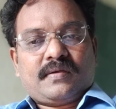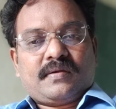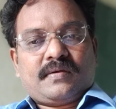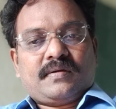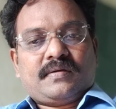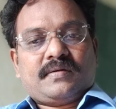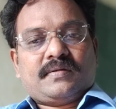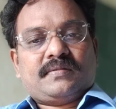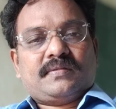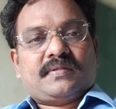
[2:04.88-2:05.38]

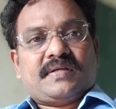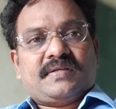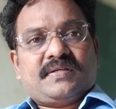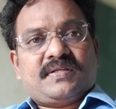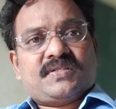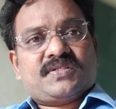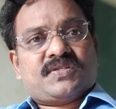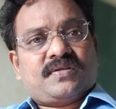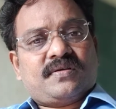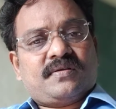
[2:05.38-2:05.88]
The
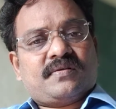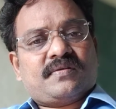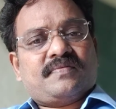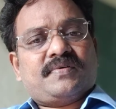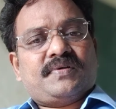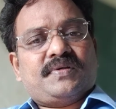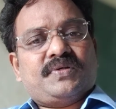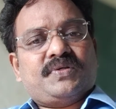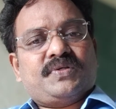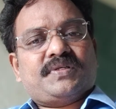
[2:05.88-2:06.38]
Industrial
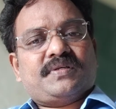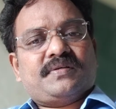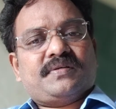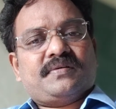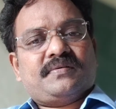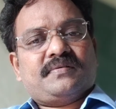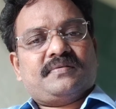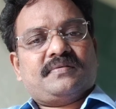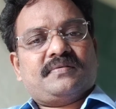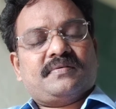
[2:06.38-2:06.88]
Revolution
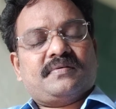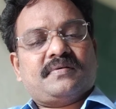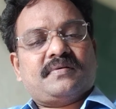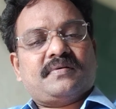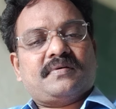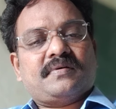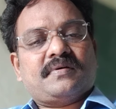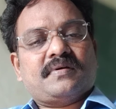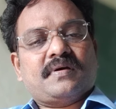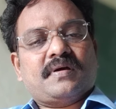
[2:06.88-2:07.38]

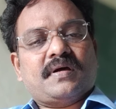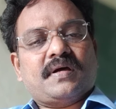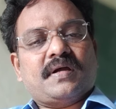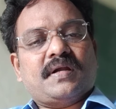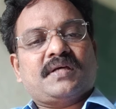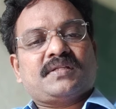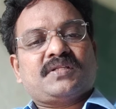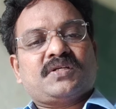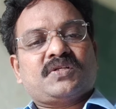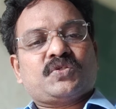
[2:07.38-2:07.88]
and
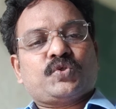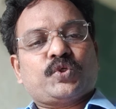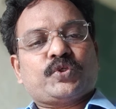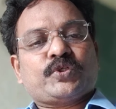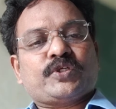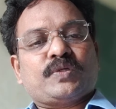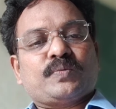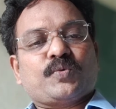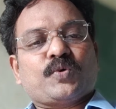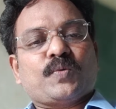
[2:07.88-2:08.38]
other social
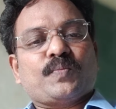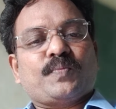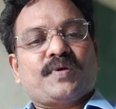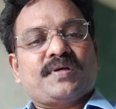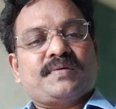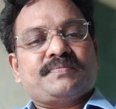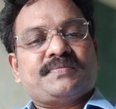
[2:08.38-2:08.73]
problems